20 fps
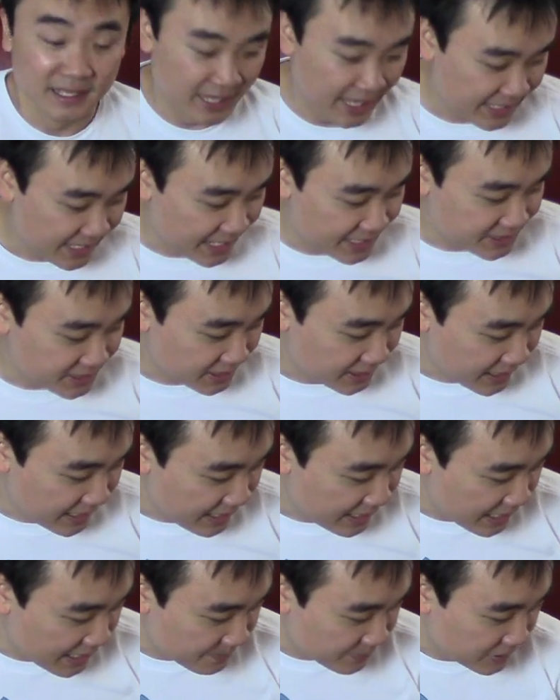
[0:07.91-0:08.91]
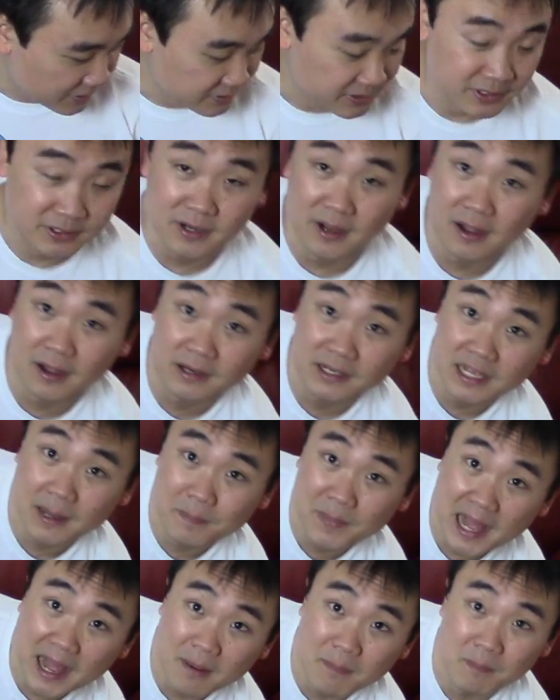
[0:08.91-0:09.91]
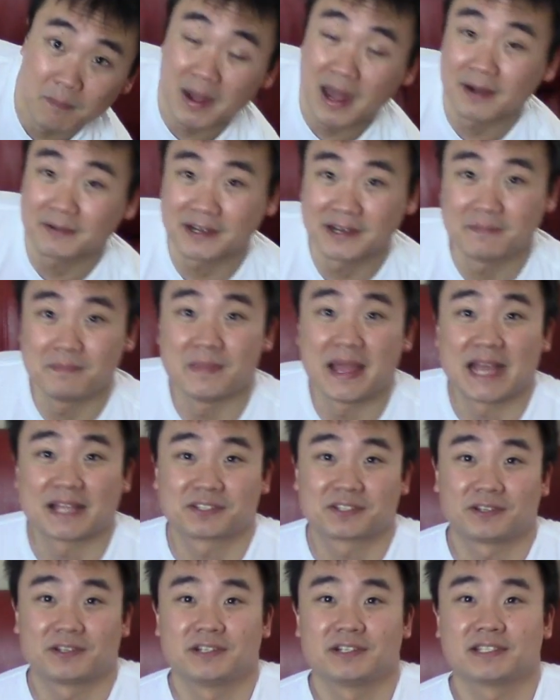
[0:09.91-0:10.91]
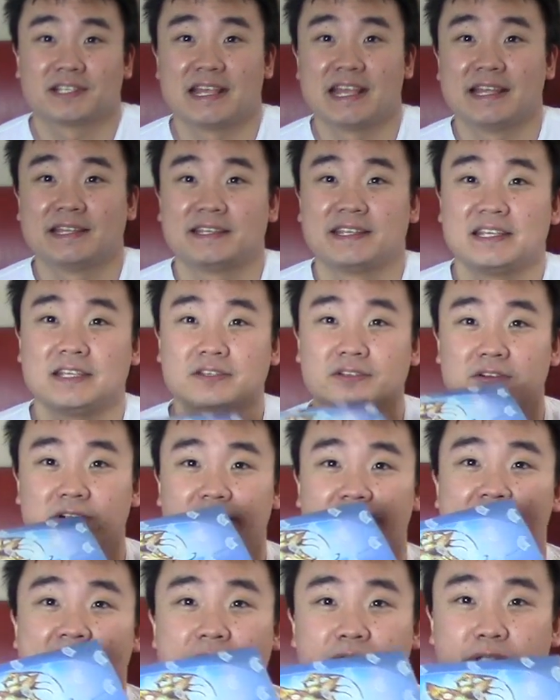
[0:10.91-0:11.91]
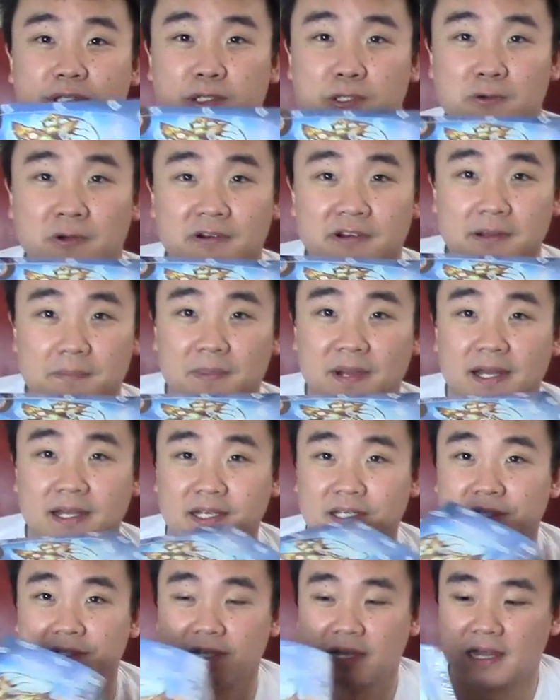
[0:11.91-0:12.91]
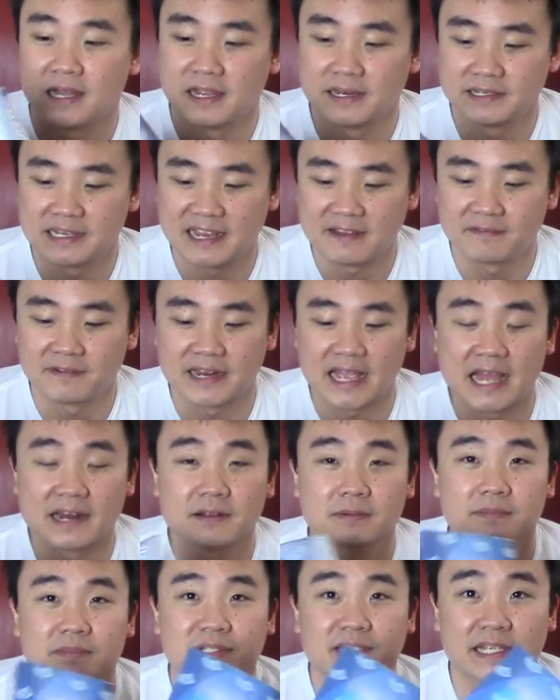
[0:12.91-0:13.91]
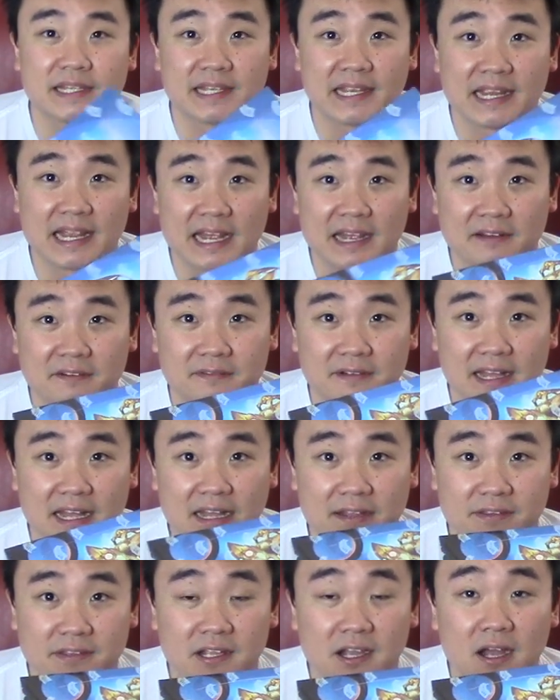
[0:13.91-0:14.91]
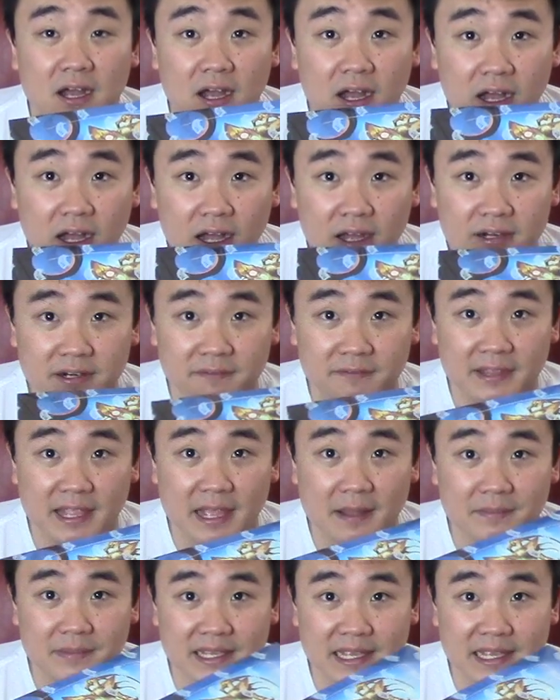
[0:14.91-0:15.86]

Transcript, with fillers: Hey guys, today I'm going to talk about Modern Masters and these are around 200 bucks on Dave and Adams and they have a ton of them.